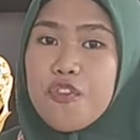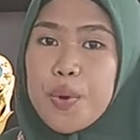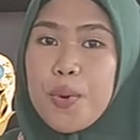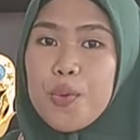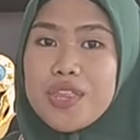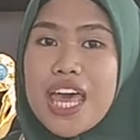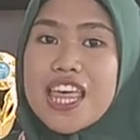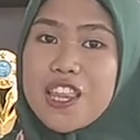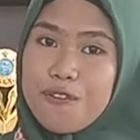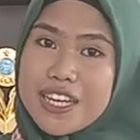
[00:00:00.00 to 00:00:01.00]
for both
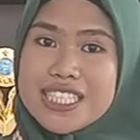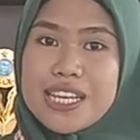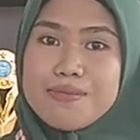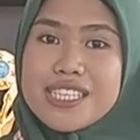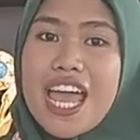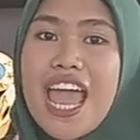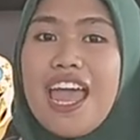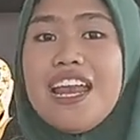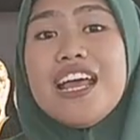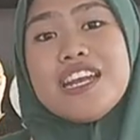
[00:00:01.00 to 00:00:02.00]
the victims
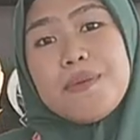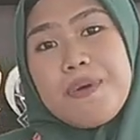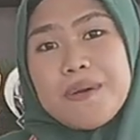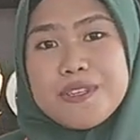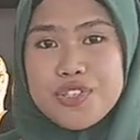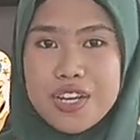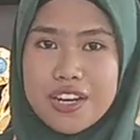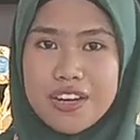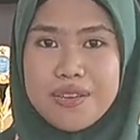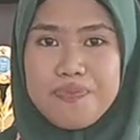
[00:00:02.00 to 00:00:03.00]
and the
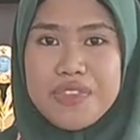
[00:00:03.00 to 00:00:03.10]
perpetrator.